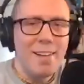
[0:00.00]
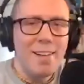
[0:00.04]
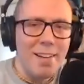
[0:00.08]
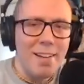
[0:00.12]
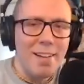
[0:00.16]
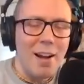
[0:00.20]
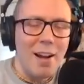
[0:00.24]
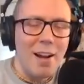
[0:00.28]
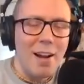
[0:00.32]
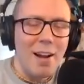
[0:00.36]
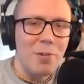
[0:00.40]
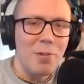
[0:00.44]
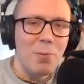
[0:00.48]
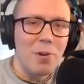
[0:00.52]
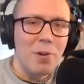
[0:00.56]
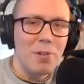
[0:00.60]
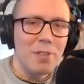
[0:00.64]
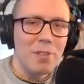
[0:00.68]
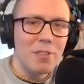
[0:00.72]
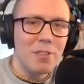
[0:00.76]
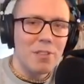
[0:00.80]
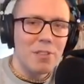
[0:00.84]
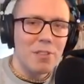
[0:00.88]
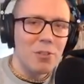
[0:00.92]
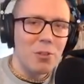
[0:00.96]
Hi everyone,
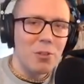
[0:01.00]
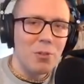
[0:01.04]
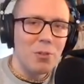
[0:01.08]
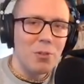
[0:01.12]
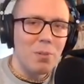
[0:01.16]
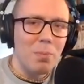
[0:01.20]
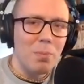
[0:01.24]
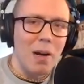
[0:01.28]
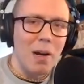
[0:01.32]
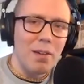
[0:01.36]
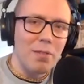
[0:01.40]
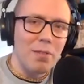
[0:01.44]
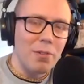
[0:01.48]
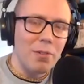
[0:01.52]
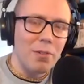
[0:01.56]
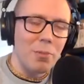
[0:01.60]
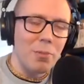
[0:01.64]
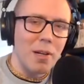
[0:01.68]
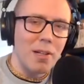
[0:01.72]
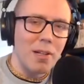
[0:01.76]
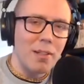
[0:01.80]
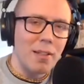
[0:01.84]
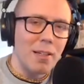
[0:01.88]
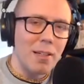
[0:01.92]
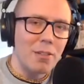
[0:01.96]
this is Acyuta-bhava from
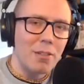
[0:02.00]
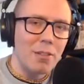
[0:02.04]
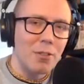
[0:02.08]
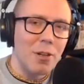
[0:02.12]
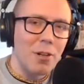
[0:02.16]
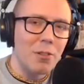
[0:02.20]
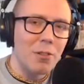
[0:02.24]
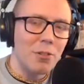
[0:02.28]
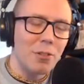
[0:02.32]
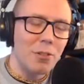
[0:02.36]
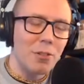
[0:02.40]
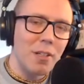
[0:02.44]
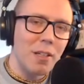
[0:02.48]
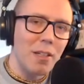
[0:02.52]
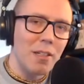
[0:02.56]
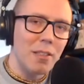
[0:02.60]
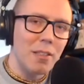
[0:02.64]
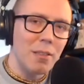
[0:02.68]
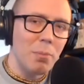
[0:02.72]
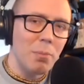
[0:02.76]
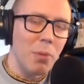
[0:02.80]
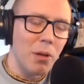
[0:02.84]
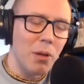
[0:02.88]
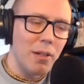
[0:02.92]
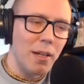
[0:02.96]
Nightlight Astrology. It is
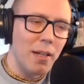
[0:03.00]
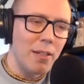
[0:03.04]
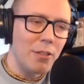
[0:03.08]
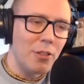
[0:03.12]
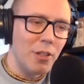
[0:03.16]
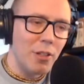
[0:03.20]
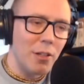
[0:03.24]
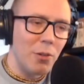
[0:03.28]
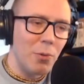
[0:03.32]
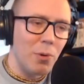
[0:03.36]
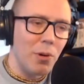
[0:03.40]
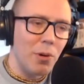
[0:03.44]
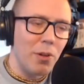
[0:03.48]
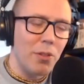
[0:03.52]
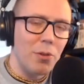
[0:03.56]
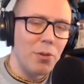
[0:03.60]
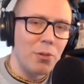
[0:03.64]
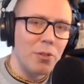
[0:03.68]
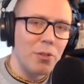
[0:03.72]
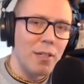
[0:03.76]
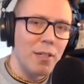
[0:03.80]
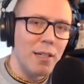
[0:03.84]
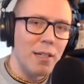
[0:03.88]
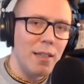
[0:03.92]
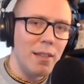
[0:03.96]
Monday, January
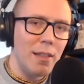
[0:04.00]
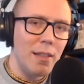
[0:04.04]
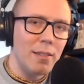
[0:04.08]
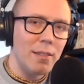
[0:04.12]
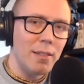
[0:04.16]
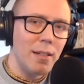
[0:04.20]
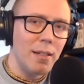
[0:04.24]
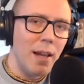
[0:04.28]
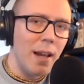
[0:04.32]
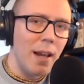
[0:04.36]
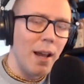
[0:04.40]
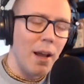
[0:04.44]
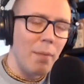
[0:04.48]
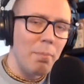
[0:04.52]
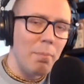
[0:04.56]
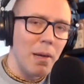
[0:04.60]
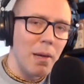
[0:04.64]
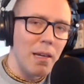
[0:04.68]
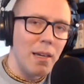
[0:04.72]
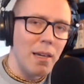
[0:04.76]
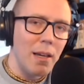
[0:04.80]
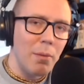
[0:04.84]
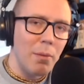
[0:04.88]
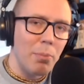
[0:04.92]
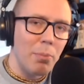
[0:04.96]
13th, and today I'm
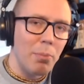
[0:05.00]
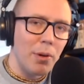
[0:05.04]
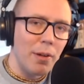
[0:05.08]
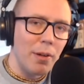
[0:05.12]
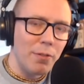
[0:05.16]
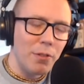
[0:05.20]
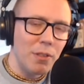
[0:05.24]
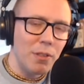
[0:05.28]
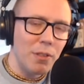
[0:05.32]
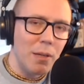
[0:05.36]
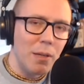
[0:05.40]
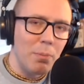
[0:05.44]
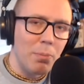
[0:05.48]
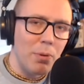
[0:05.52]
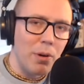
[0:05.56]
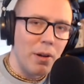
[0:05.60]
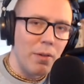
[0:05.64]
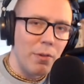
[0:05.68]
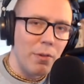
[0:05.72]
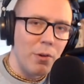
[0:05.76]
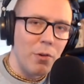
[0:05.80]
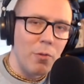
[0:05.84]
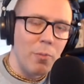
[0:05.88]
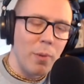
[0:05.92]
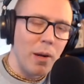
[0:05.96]
making a brief sneak
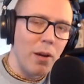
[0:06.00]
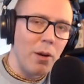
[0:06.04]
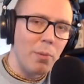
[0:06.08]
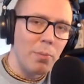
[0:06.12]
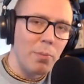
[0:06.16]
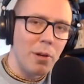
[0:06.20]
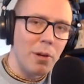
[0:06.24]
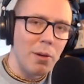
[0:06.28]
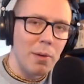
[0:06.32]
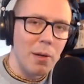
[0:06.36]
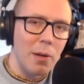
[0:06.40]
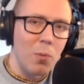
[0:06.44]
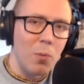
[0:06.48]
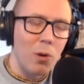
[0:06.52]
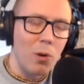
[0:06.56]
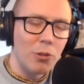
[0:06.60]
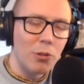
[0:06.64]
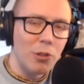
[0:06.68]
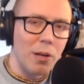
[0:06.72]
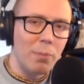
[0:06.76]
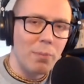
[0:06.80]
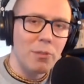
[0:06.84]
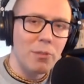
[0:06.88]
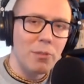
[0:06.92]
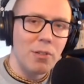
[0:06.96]
preview of my upcoming
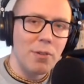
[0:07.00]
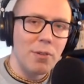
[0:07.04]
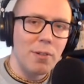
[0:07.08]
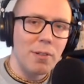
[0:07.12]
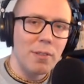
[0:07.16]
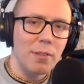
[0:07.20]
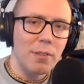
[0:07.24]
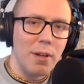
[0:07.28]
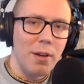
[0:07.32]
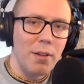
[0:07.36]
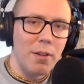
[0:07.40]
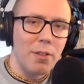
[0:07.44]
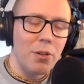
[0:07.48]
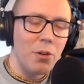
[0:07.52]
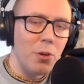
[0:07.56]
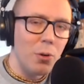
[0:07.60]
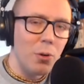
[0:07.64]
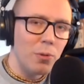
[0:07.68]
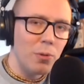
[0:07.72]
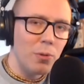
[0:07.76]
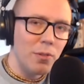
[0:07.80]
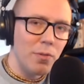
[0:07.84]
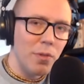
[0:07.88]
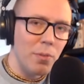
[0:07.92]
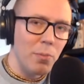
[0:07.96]
workshop series on the
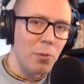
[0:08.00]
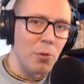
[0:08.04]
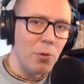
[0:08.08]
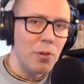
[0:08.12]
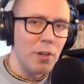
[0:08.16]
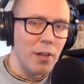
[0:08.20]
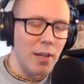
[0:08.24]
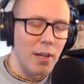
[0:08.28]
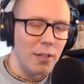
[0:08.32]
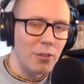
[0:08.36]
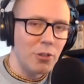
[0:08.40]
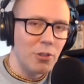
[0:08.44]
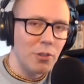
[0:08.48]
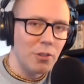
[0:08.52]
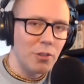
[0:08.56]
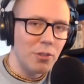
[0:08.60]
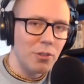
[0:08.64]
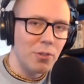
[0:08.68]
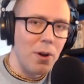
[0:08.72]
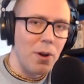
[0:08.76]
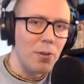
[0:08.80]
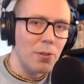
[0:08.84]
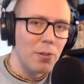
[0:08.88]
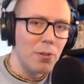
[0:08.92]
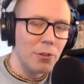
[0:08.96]
nodes of the moon in ancient
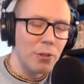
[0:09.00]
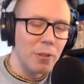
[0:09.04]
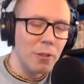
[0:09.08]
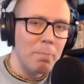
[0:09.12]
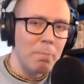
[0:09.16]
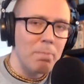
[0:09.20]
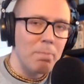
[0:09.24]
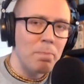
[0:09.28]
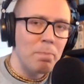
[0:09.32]
astrology.